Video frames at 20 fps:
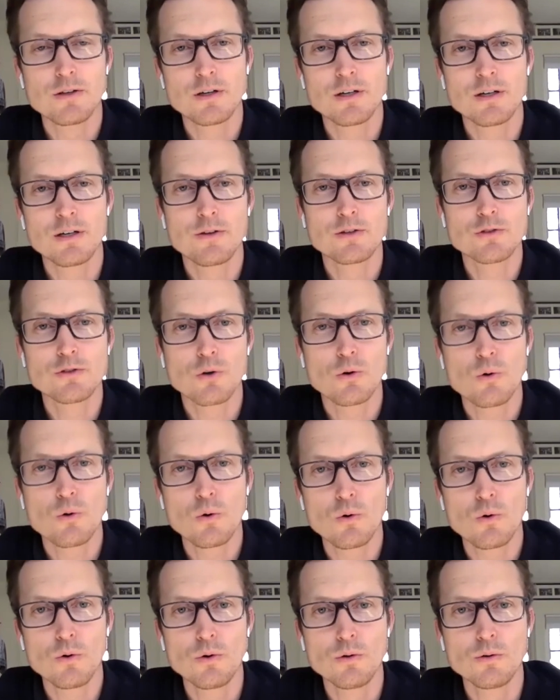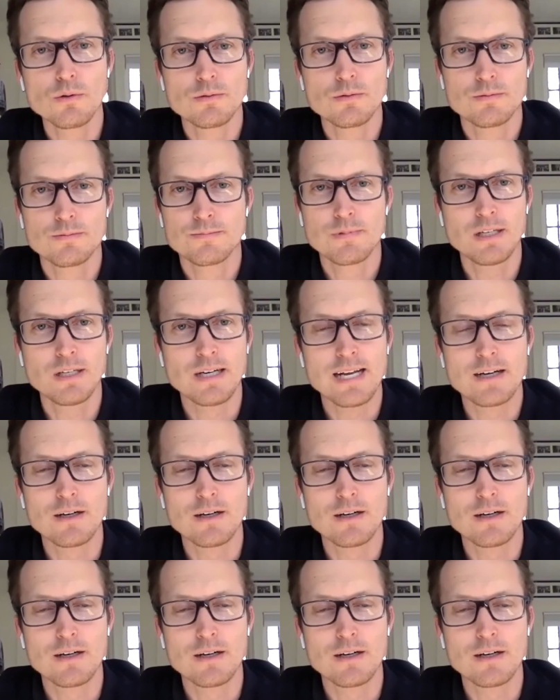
there there's a whole you know,